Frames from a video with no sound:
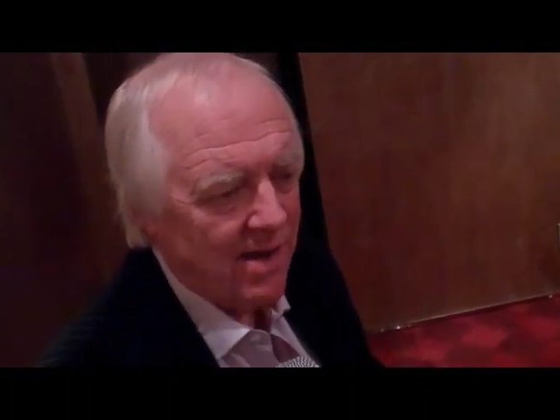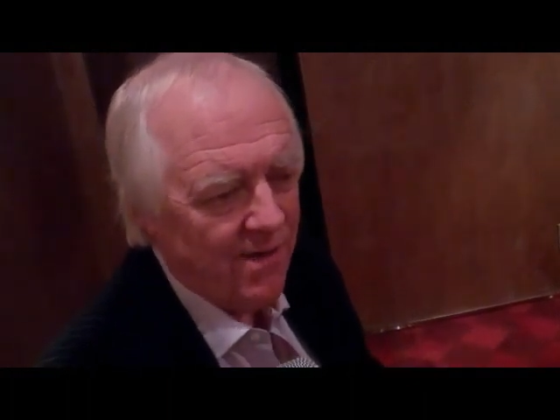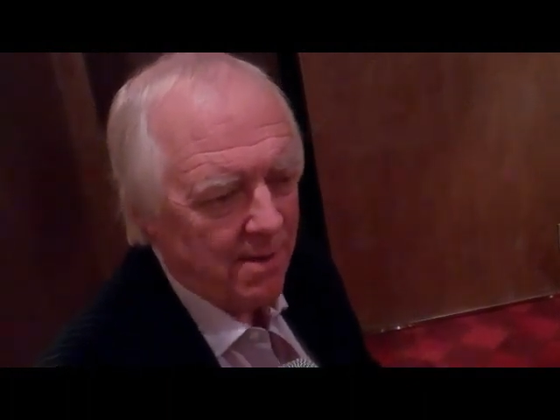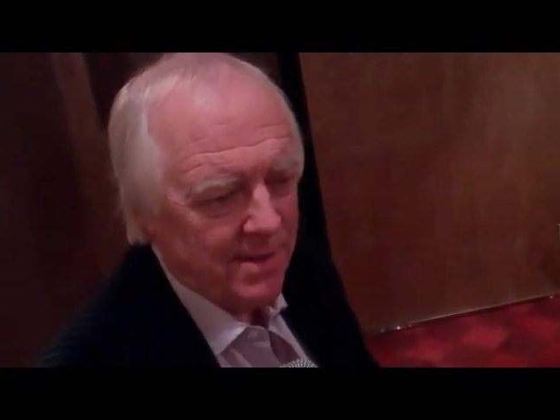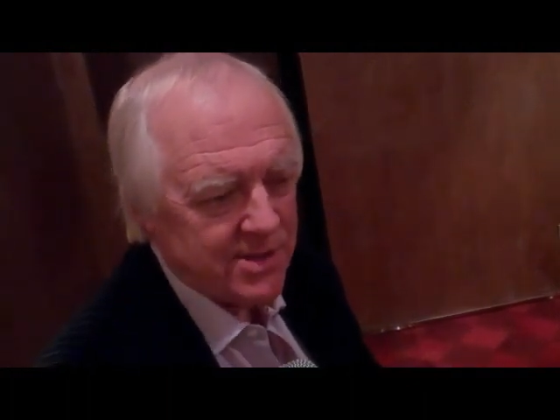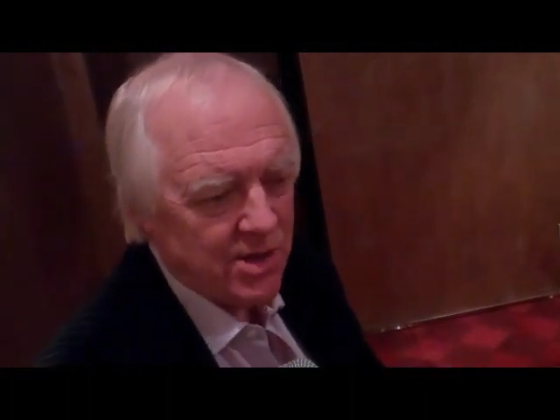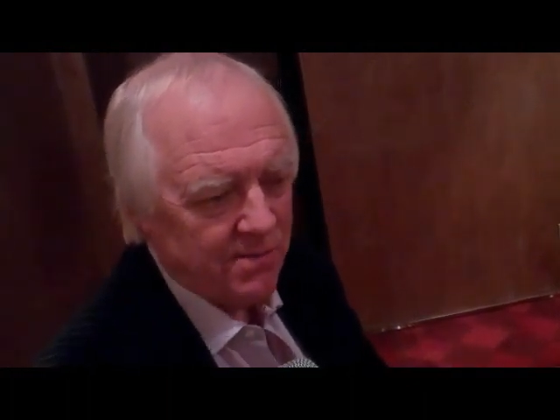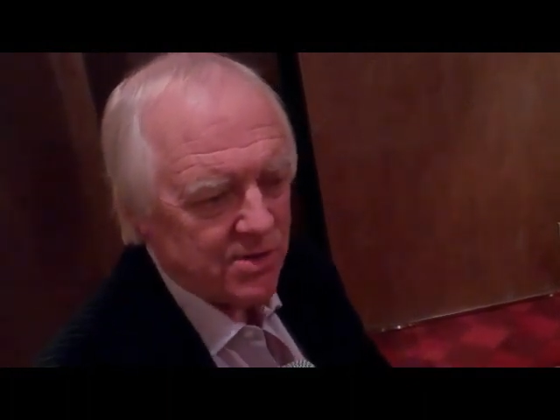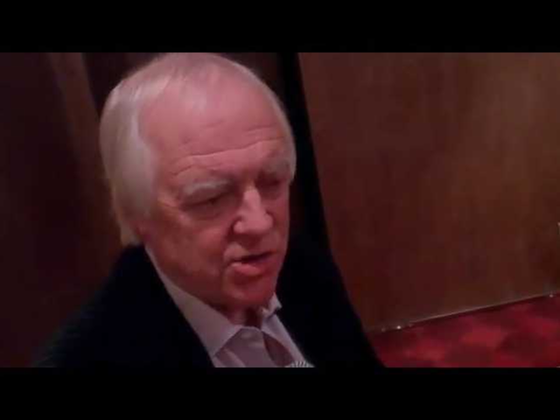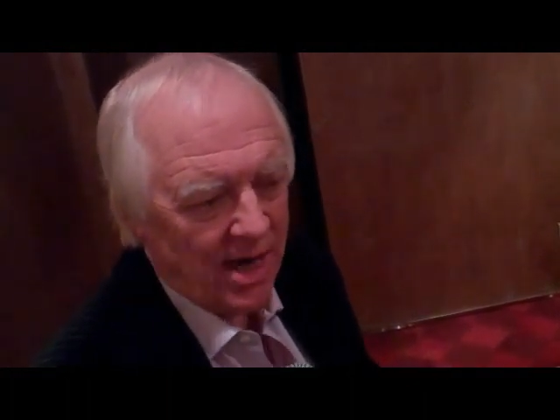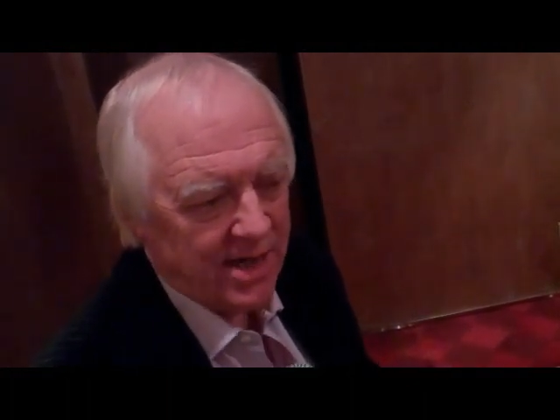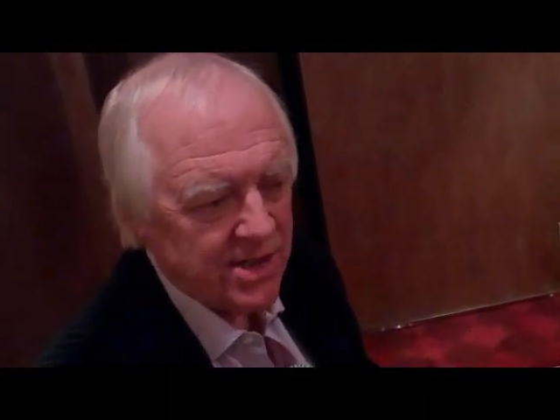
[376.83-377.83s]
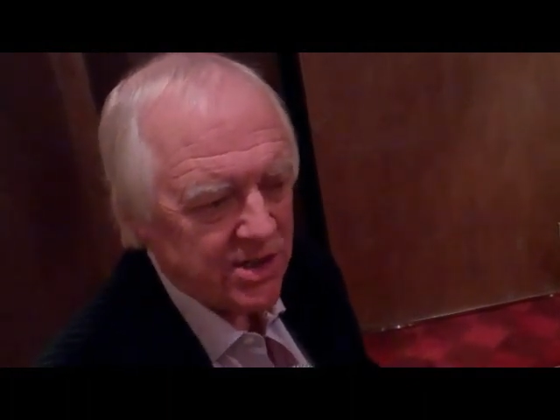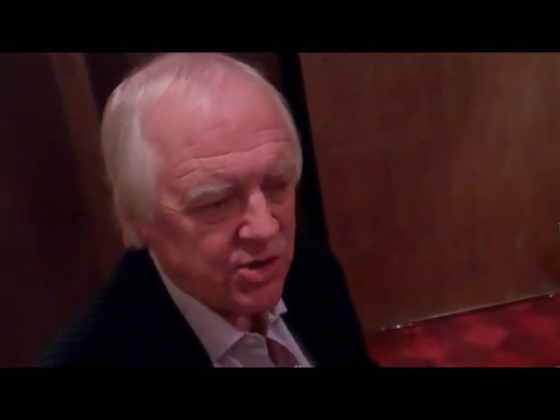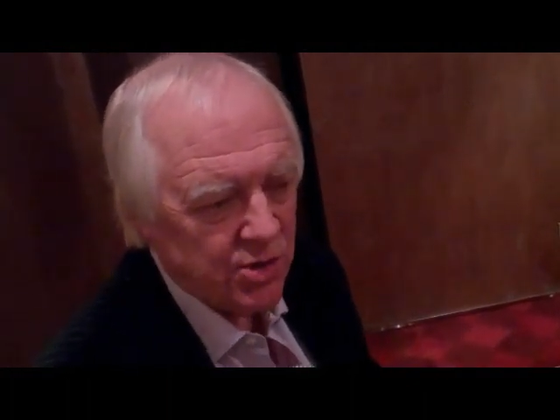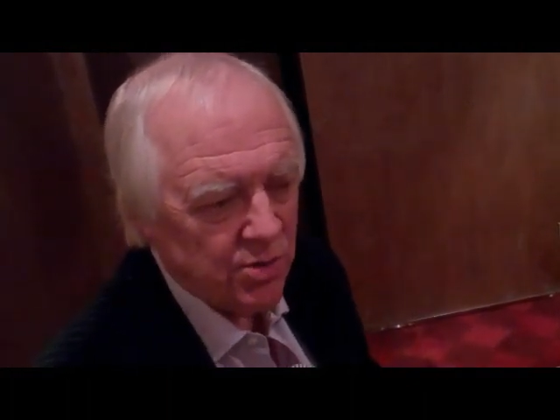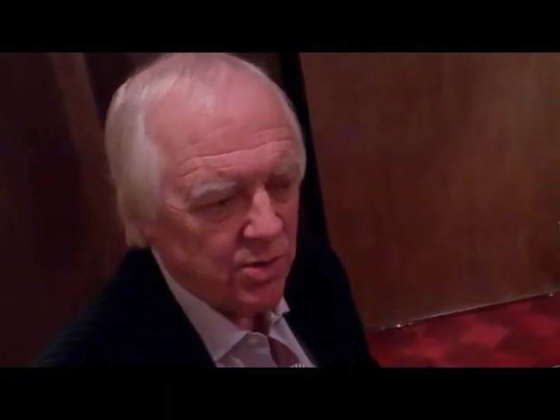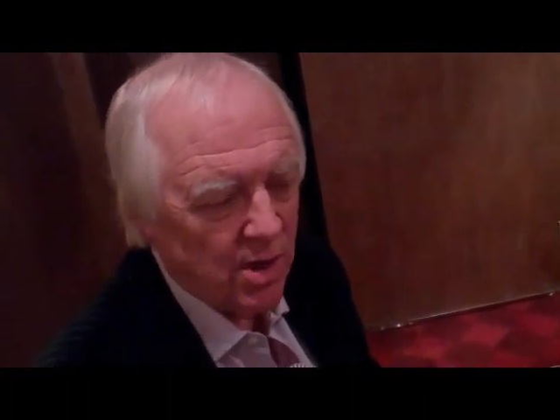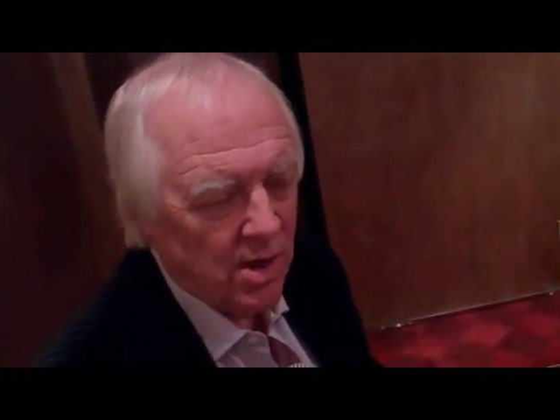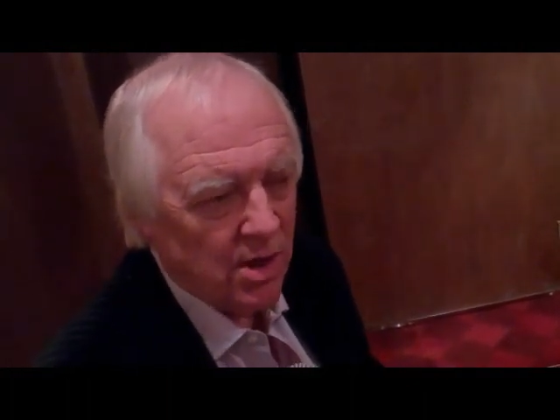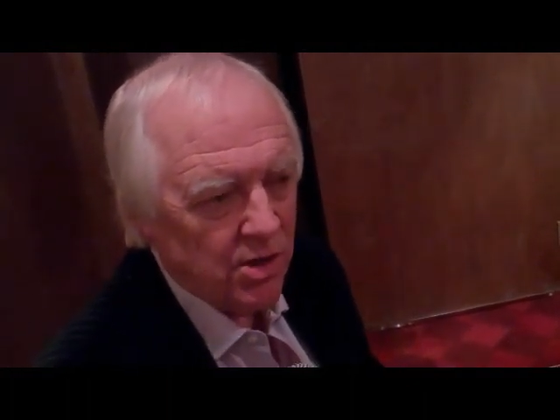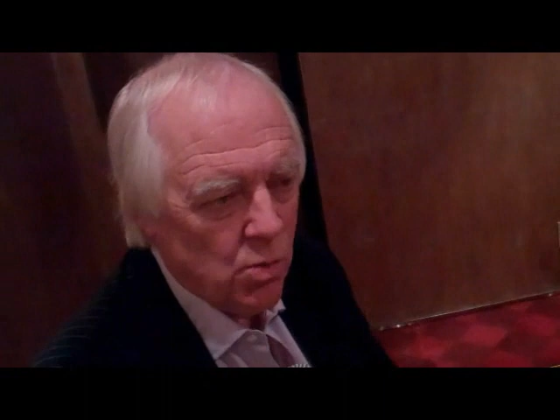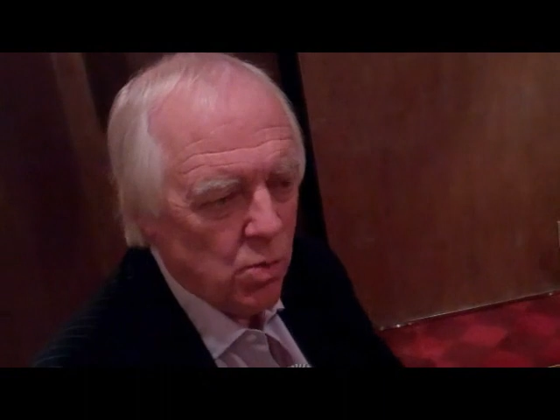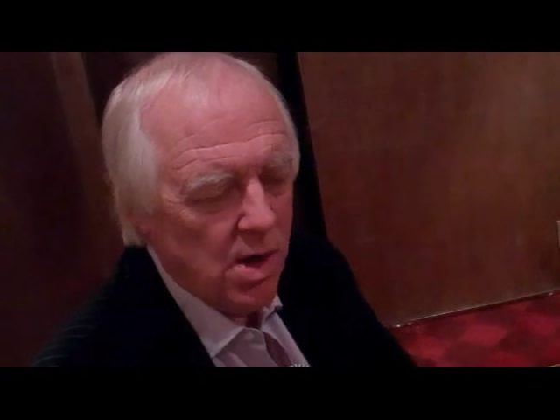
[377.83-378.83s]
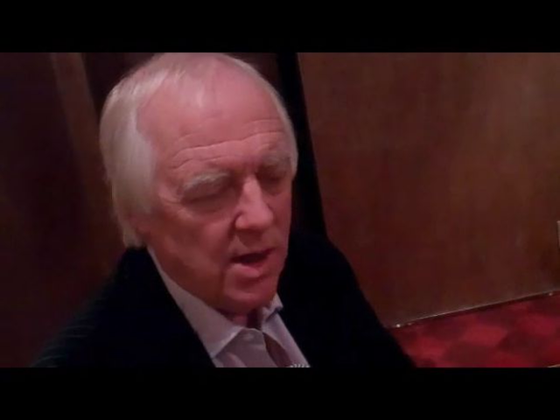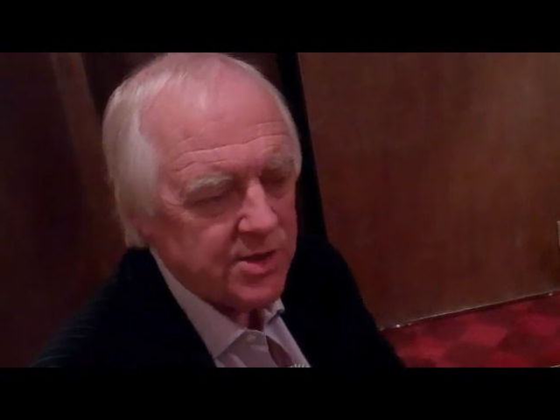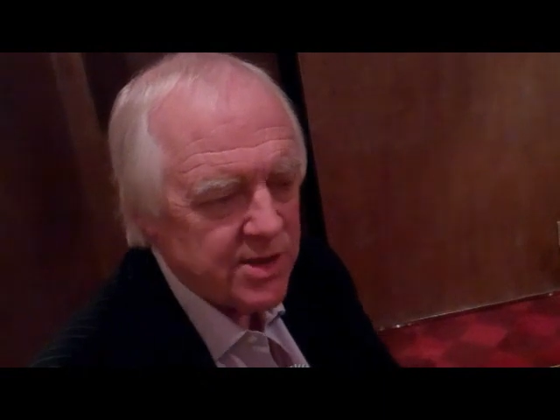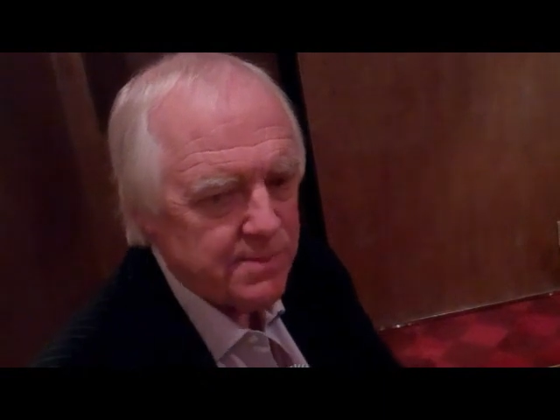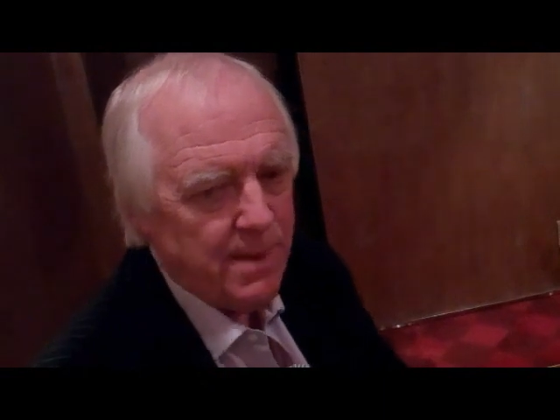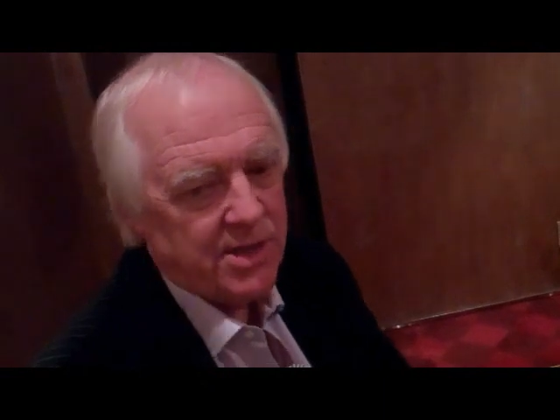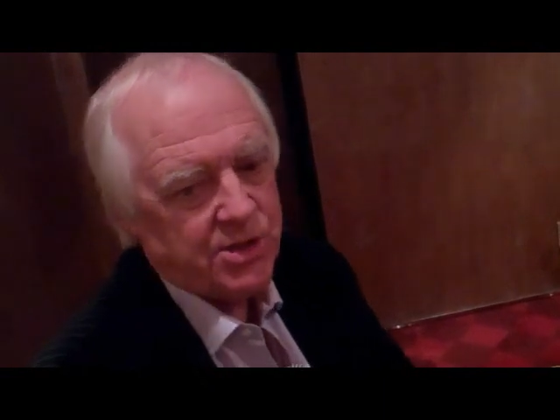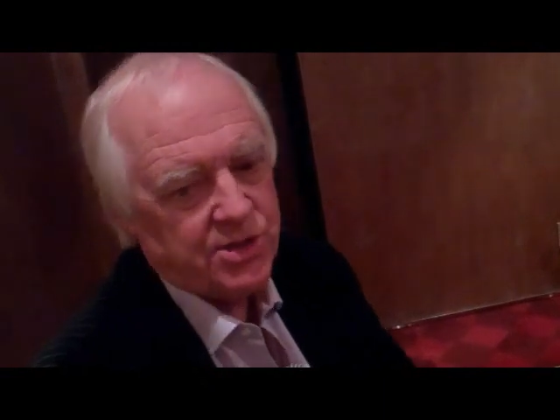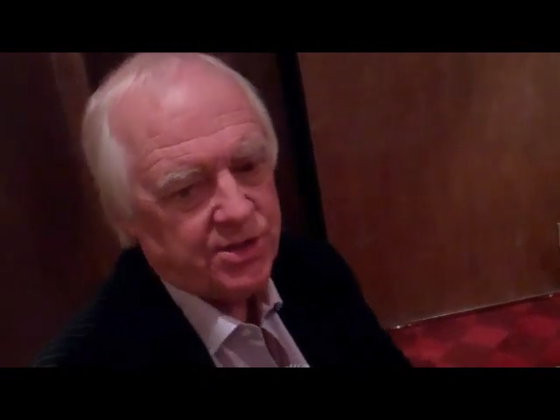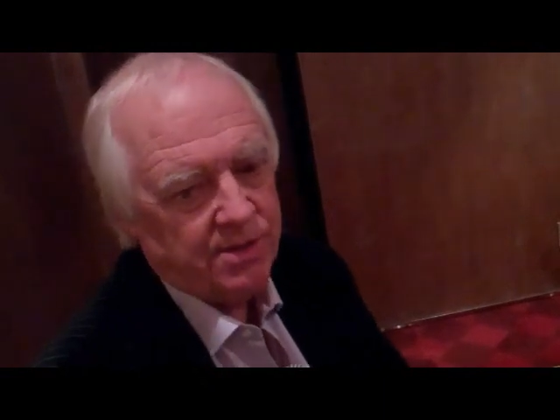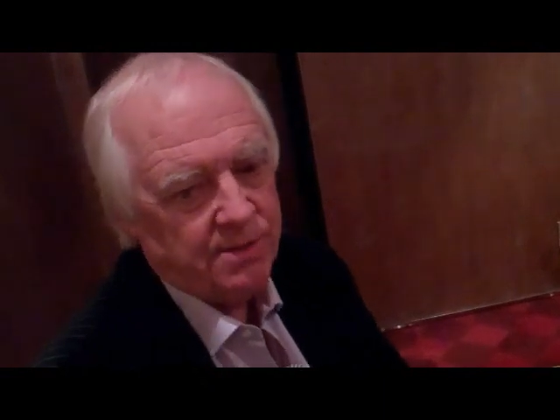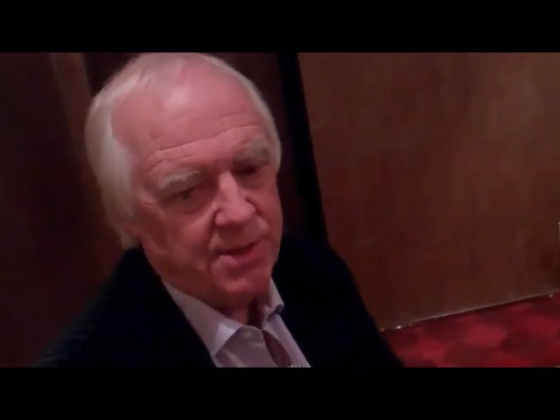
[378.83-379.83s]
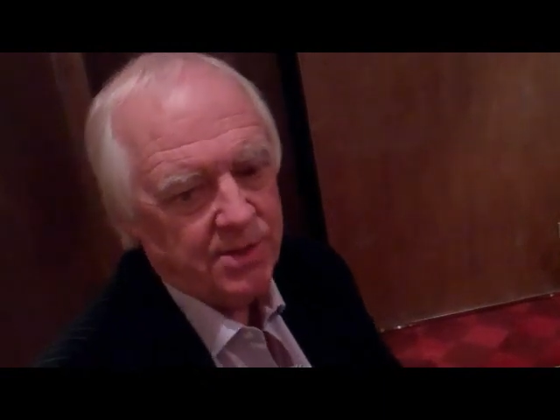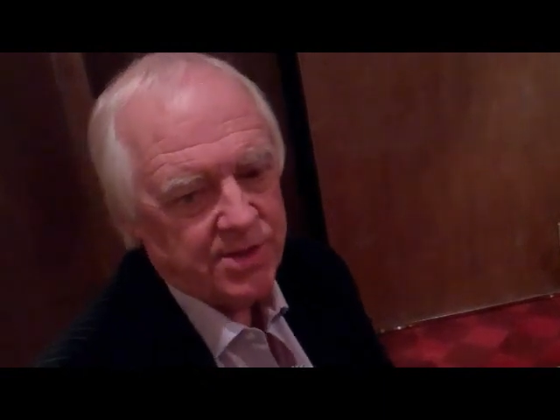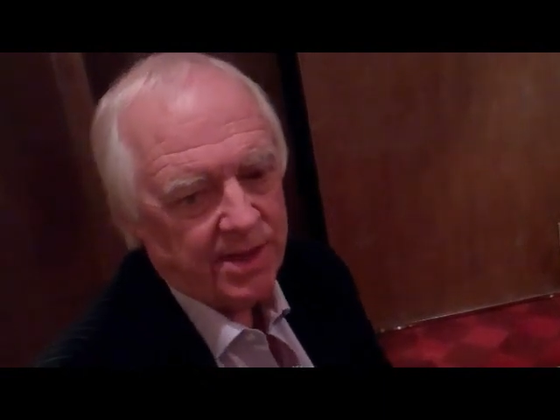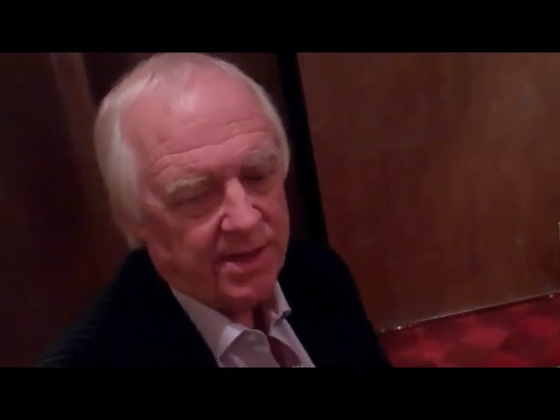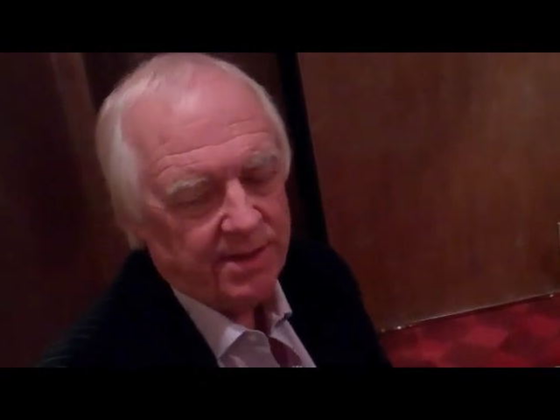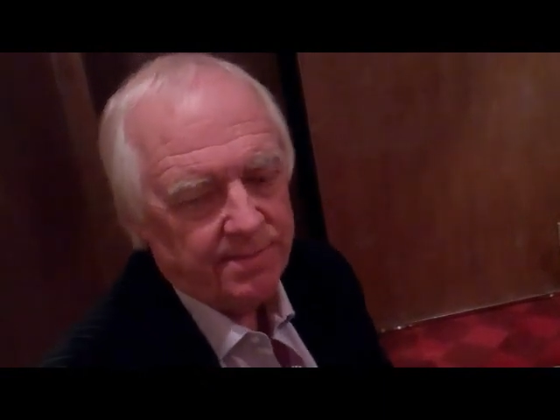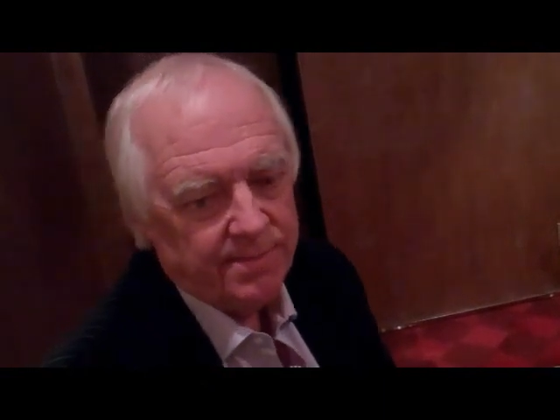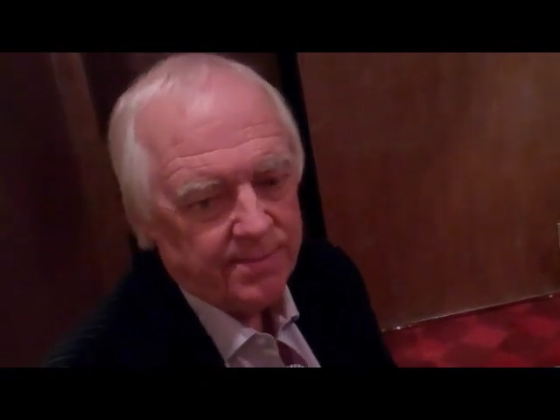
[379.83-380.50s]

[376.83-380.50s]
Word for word: I found myself attracted to the words as much as to the music.